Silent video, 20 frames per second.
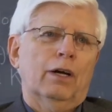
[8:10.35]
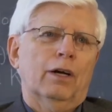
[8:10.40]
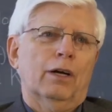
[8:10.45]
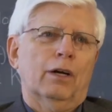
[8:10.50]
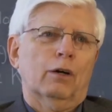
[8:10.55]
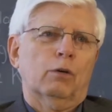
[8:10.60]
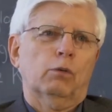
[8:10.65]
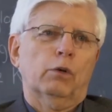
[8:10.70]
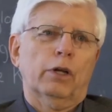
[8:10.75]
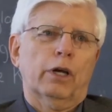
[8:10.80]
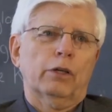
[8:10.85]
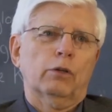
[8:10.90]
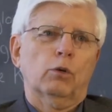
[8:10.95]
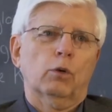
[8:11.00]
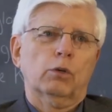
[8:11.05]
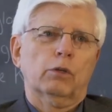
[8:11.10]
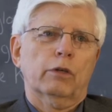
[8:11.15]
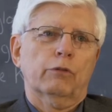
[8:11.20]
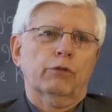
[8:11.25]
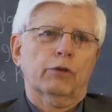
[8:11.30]
Uh, would I
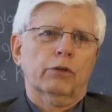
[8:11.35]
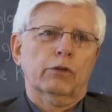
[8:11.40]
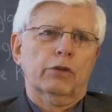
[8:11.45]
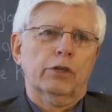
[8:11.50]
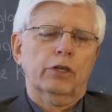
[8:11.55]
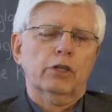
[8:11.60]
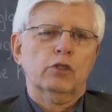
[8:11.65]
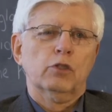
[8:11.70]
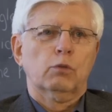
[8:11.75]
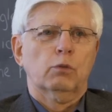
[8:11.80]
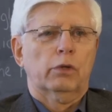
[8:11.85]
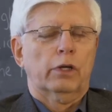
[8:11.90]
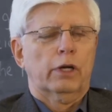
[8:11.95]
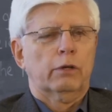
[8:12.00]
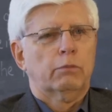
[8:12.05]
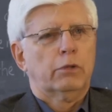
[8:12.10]
know different things? Would I